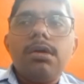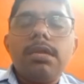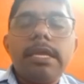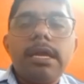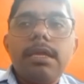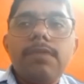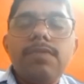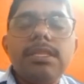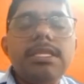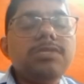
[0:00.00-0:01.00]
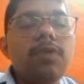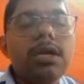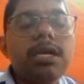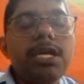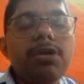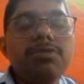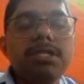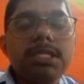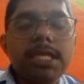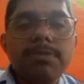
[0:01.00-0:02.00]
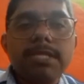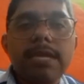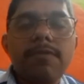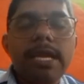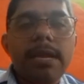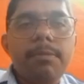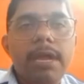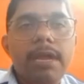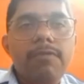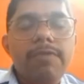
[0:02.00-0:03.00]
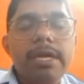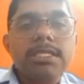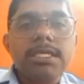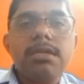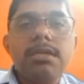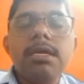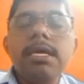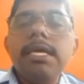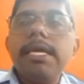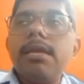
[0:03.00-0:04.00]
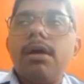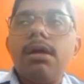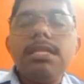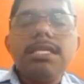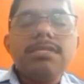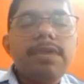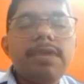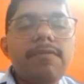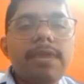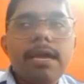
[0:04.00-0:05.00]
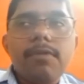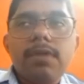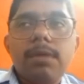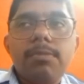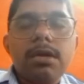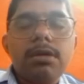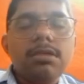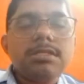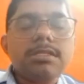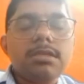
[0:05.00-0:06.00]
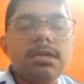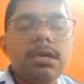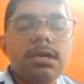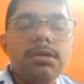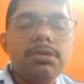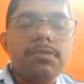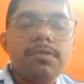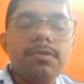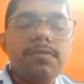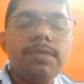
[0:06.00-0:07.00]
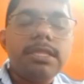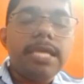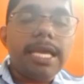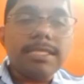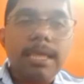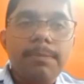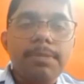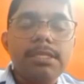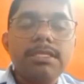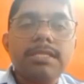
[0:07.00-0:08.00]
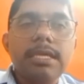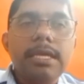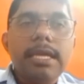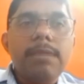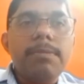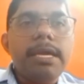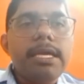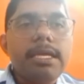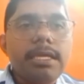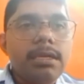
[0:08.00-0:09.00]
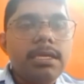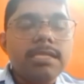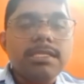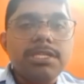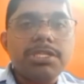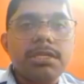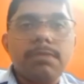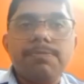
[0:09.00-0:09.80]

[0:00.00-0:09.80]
regarding with this, what kind of shapes that we can manufacture, in all this way we have come across with the examples in my earlier session.